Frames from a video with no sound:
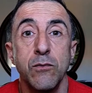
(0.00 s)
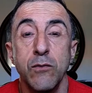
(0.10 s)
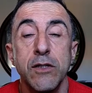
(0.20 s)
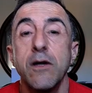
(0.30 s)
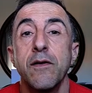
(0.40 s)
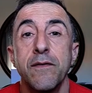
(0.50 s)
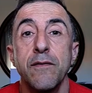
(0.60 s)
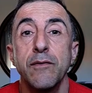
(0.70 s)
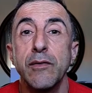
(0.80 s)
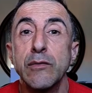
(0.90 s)
What are
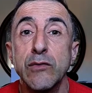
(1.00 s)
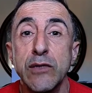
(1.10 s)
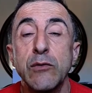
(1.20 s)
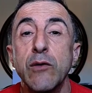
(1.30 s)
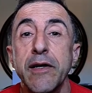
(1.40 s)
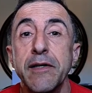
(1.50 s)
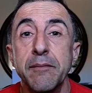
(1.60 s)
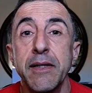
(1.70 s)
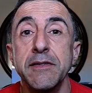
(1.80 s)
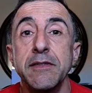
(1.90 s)
the
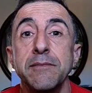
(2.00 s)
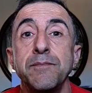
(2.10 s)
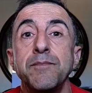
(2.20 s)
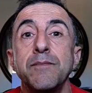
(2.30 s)
requirements?